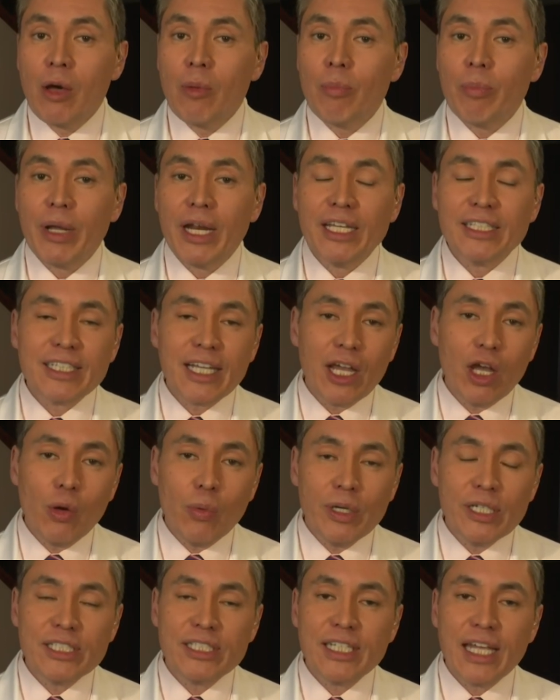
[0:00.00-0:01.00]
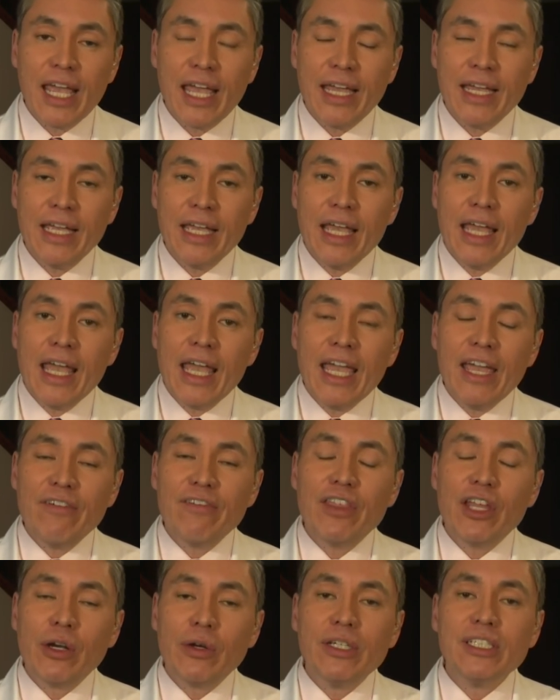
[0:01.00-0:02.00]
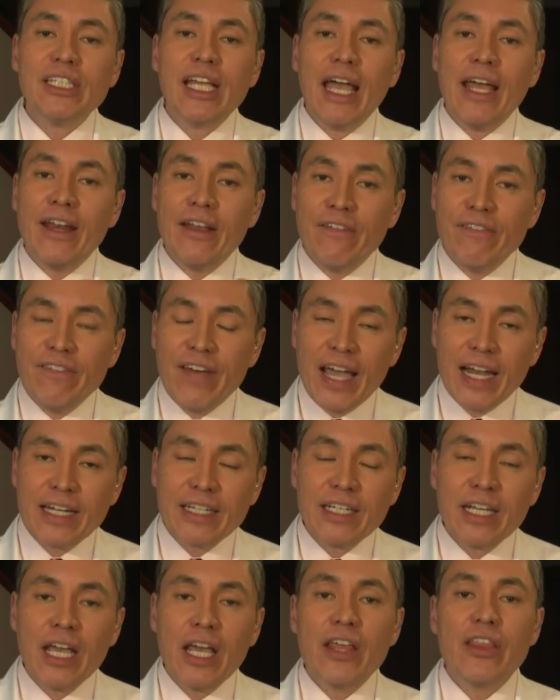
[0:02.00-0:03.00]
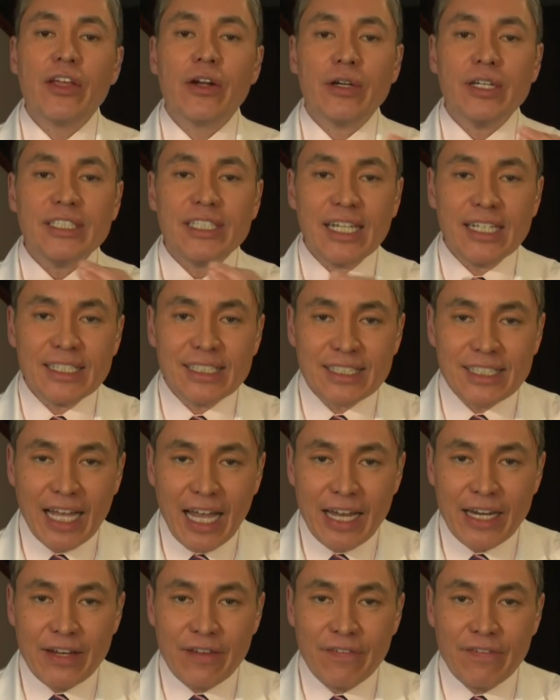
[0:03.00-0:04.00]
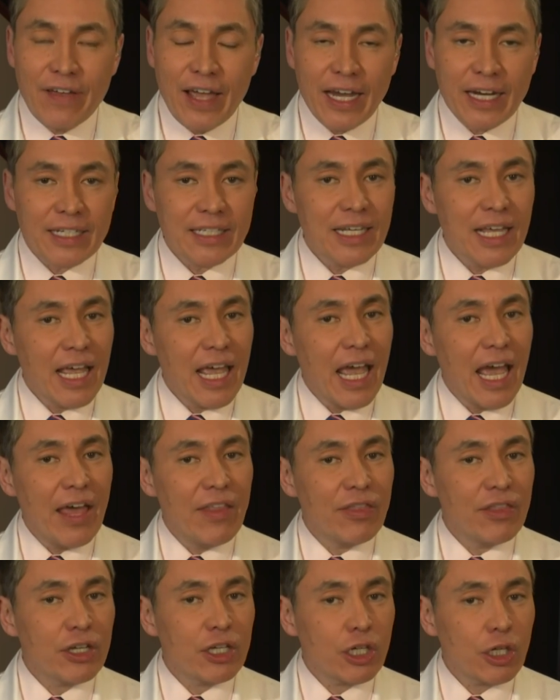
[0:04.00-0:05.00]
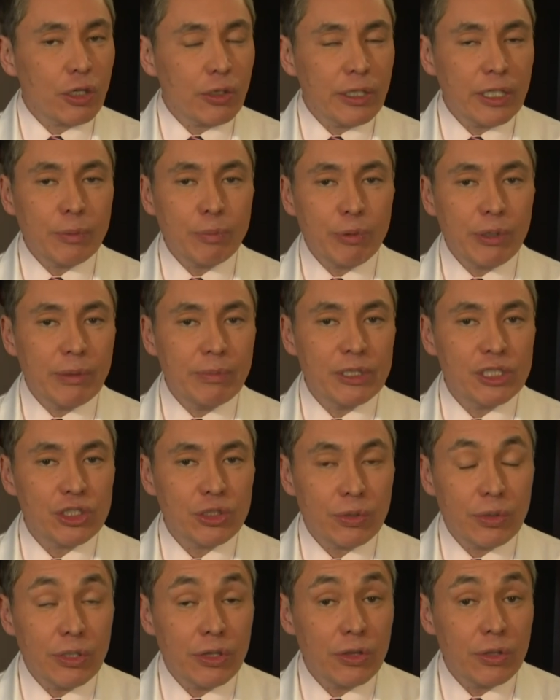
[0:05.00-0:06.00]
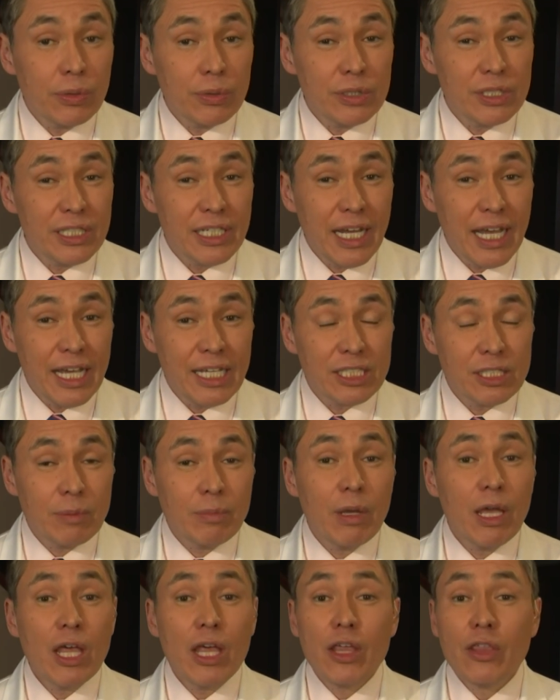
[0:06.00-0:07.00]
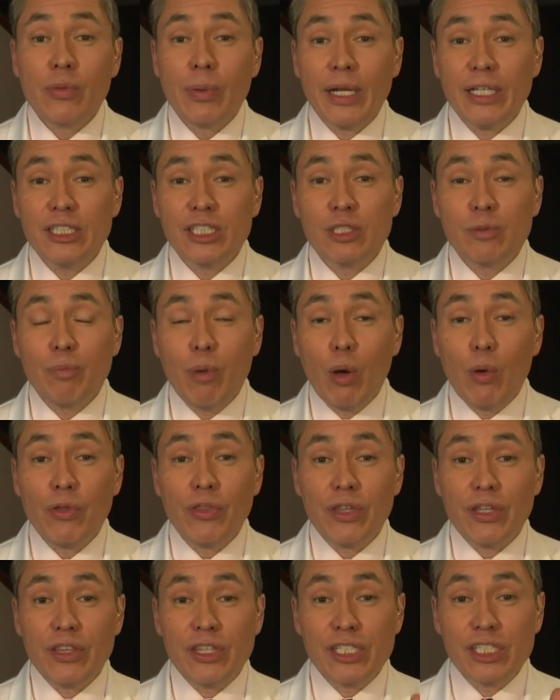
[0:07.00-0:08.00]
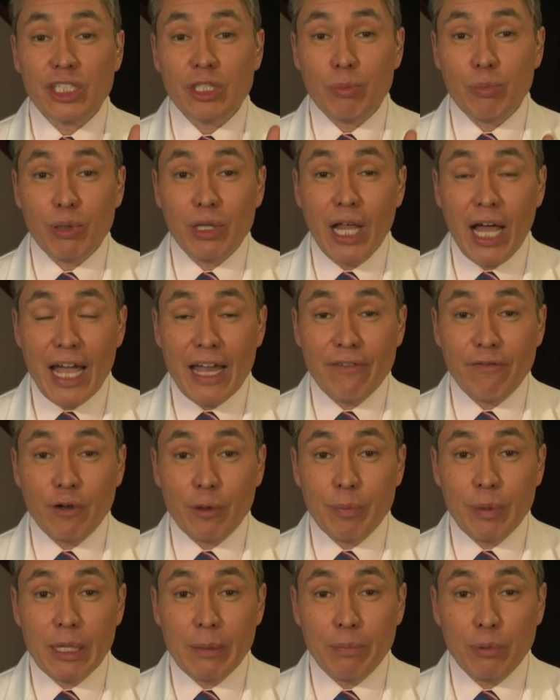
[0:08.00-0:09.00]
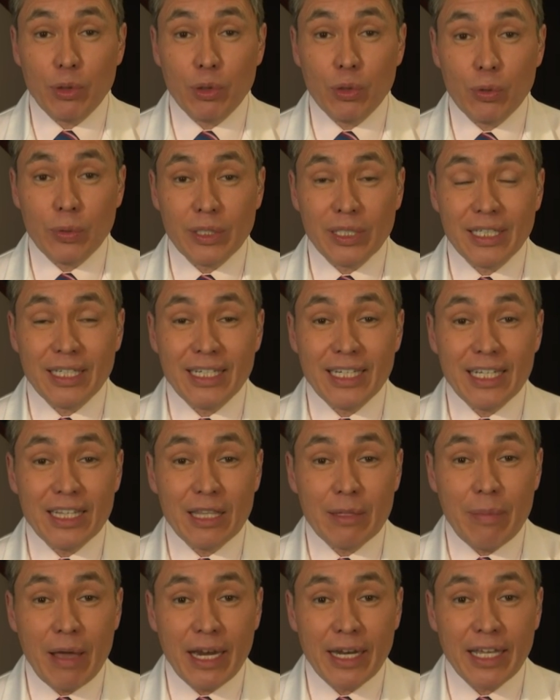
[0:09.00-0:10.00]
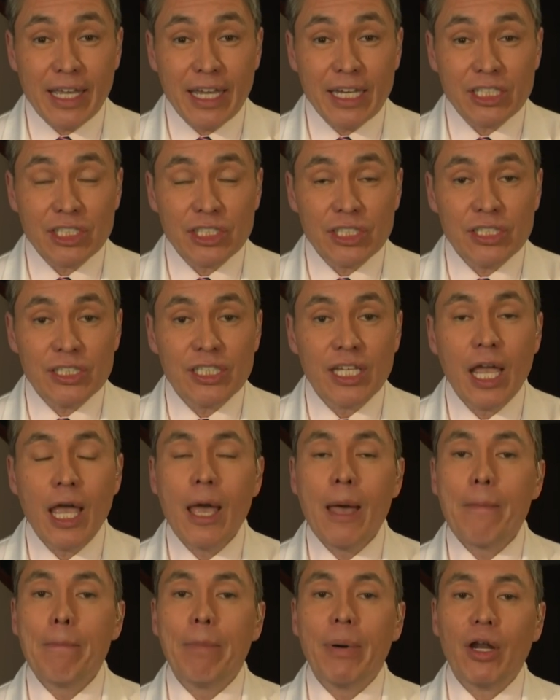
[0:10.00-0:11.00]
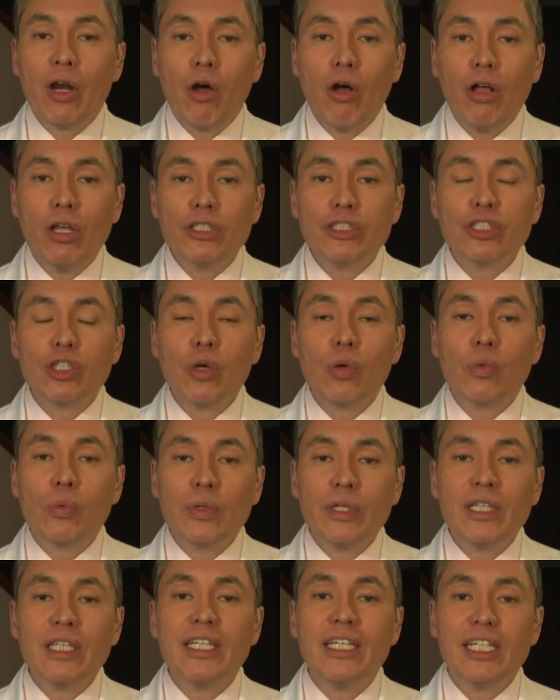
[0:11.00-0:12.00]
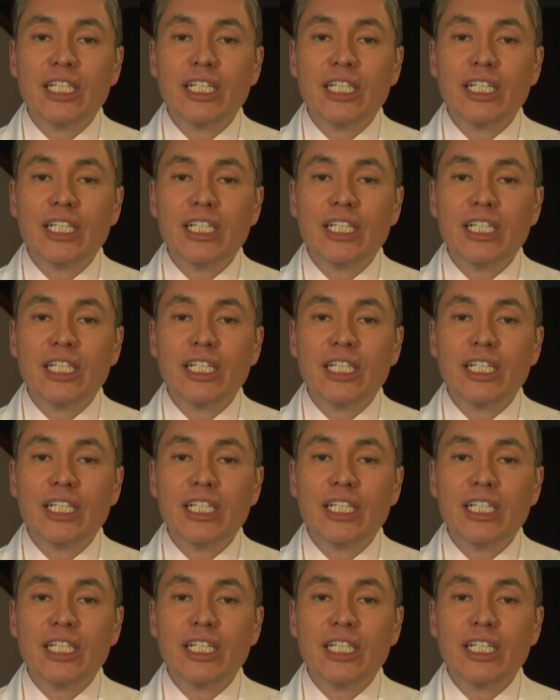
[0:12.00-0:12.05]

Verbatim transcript: But as I always say, if there is an effect, there is a side effect. Mm -hmm. And the current premature enthusiasm threatens both the supply for people who really need the medications, but also really